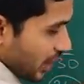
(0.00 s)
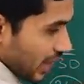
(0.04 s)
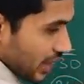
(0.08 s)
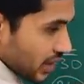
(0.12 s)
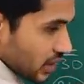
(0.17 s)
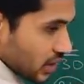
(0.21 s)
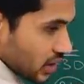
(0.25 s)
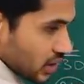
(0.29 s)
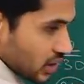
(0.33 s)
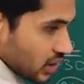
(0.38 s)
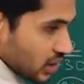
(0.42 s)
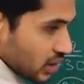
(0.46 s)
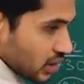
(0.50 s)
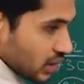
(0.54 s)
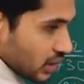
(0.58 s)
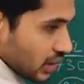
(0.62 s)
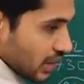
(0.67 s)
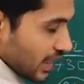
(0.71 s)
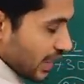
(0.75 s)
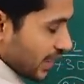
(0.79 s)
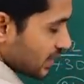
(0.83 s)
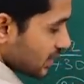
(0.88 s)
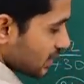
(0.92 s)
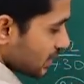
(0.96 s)
by the
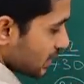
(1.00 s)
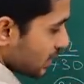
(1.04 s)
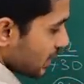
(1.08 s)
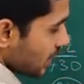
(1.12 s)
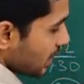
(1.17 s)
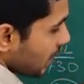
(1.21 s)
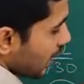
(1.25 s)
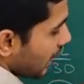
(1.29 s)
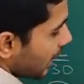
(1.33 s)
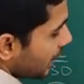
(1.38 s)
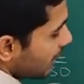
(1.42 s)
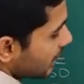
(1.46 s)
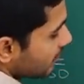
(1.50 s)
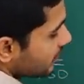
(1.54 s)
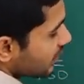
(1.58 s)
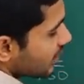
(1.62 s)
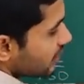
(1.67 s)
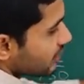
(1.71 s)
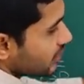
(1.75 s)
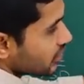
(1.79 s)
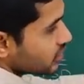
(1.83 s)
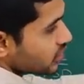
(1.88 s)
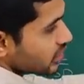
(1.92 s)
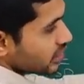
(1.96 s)
lens and it will
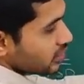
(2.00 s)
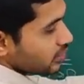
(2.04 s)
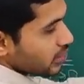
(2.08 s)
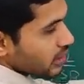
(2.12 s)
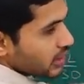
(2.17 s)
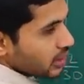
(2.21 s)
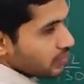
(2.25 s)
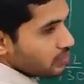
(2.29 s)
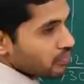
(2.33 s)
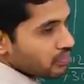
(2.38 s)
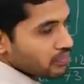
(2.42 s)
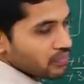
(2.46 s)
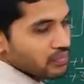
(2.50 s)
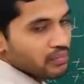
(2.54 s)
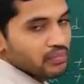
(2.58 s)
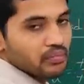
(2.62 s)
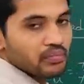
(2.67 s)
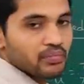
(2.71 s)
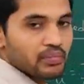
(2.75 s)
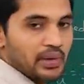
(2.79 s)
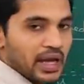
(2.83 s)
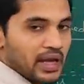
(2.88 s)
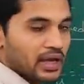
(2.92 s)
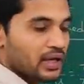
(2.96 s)
eventually become
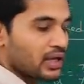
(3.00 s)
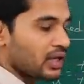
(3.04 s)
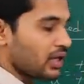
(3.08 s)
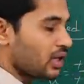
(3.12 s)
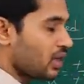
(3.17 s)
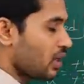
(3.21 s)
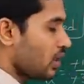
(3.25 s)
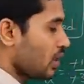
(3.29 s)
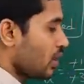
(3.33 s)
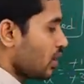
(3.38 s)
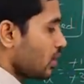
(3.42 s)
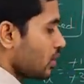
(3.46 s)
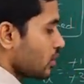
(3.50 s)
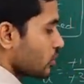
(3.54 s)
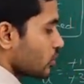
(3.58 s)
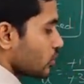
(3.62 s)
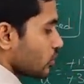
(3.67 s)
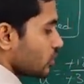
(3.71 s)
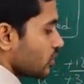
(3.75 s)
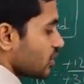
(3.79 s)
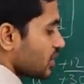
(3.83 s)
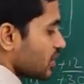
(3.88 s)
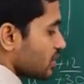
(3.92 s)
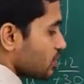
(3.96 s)
parallel.
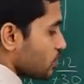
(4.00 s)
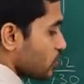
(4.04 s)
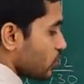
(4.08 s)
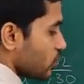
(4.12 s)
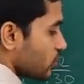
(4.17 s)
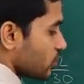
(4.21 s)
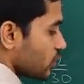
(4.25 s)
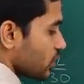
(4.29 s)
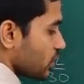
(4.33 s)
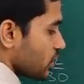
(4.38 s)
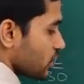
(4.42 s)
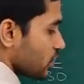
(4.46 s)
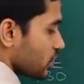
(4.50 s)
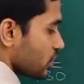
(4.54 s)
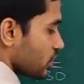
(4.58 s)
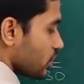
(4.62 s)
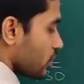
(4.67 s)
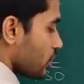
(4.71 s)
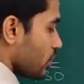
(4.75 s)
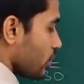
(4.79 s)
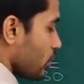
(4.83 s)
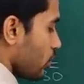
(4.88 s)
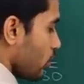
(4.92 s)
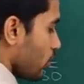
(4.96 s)
So, this
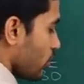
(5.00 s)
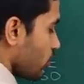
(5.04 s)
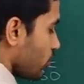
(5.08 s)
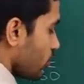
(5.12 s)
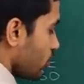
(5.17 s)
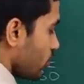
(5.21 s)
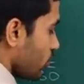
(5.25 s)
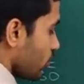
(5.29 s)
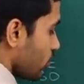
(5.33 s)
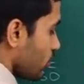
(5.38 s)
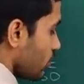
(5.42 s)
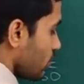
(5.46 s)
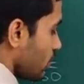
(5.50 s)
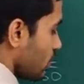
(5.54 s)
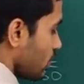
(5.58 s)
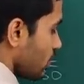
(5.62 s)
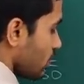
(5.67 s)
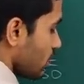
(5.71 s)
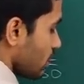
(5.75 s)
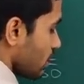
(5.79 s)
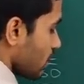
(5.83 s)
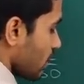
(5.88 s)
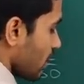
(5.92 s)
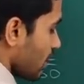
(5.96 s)
position of
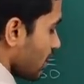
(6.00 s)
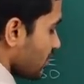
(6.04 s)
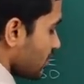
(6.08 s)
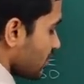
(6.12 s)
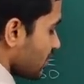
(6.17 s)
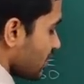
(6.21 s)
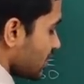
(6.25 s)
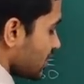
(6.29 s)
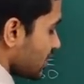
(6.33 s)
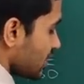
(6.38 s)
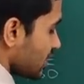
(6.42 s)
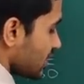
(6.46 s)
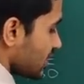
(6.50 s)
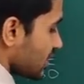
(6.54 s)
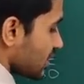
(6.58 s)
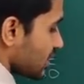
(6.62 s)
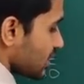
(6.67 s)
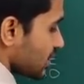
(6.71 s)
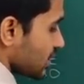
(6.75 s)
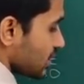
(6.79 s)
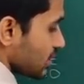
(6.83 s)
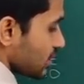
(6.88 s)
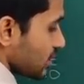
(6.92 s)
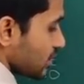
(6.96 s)

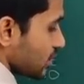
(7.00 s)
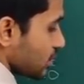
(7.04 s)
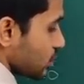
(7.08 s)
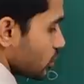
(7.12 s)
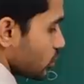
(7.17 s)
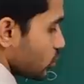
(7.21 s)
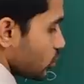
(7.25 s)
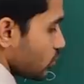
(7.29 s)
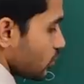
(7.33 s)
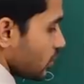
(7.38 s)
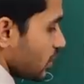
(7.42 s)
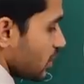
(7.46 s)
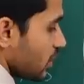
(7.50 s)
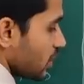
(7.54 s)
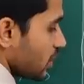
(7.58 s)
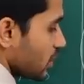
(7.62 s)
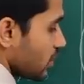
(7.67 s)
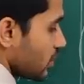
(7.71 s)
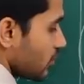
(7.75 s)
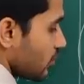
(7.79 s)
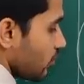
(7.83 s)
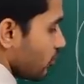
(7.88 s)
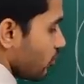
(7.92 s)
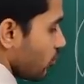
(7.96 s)
convergence should be the
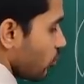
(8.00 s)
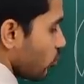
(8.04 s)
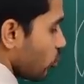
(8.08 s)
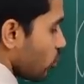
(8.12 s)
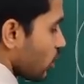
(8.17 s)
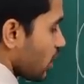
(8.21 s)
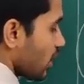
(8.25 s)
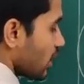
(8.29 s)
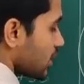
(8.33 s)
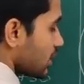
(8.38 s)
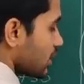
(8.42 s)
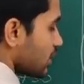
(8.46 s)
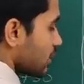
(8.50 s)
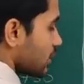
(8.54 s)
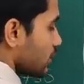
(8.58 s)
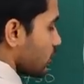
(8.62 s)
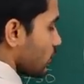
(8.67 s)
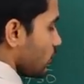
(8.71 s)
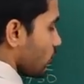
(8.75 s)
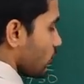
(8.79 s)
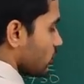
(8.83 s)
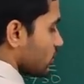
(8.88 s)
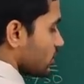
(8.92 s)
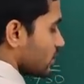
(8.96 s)
focus
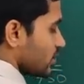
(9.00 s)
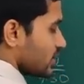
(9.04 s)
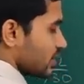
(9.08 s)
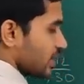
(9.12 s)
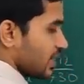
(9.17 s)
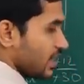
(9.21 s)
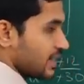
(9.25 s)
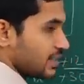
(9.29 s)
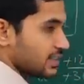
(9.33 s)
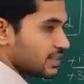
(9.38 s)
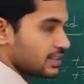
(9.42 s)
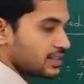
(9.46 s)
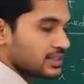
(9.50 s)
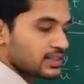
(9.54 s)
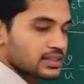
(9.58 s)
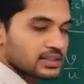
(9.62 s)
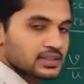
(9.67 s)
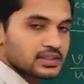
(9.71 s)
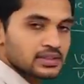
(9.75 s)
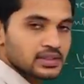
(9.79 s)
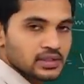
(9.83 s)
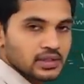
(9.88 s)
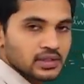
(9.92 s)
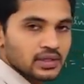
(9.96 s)
of this lens
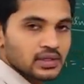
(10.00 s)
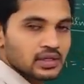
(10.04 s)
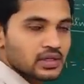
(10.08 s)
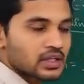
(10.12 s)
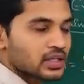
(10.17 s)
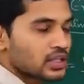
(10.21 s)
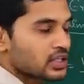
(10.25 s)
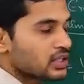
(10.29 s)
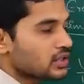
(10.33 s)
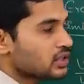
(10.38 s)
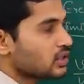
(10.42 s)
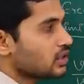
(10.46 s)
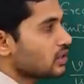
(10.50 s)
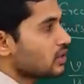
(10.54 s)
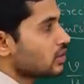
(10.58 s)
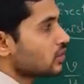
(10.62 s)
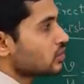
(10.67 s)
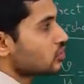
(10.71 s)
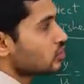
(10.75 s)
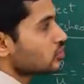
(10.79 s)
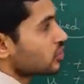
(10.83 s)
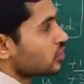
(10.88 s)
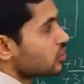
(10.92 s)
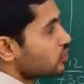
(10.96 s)
clear.
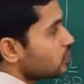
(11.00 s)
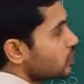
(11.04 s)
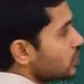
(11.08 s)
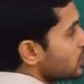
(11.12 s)
So, which